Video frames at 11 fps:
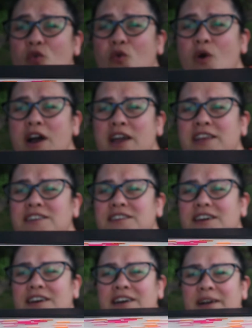quite
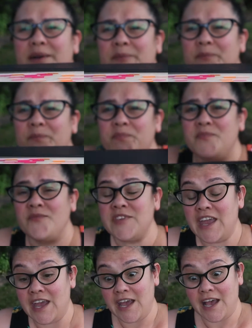a
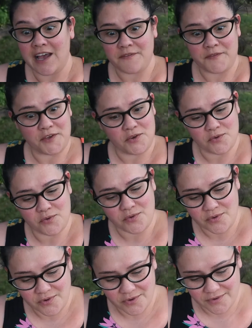few
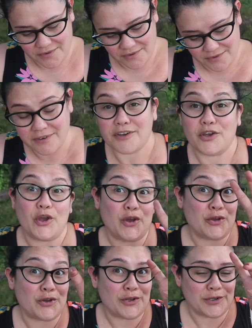
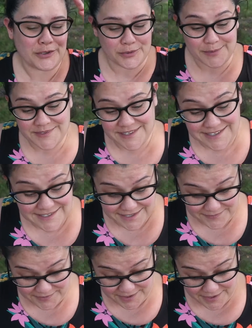clues. Let's
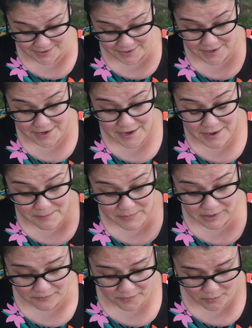see if they are
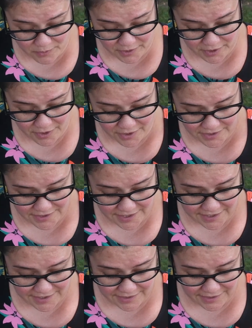meaningful or not
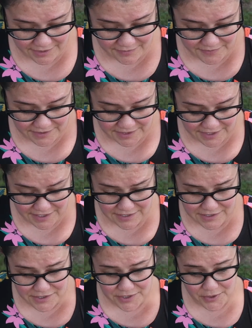at the end of the day.
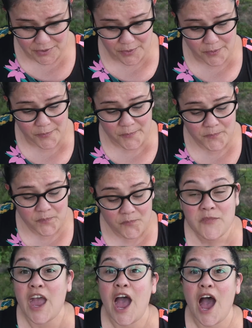So
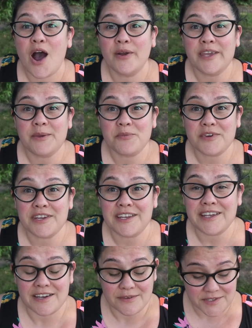I'll keep
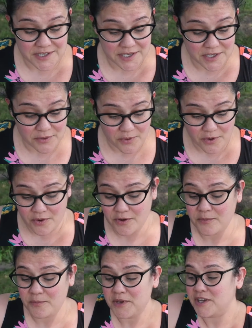reading and I'll see you
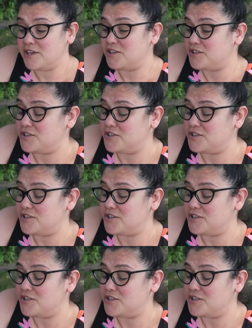on page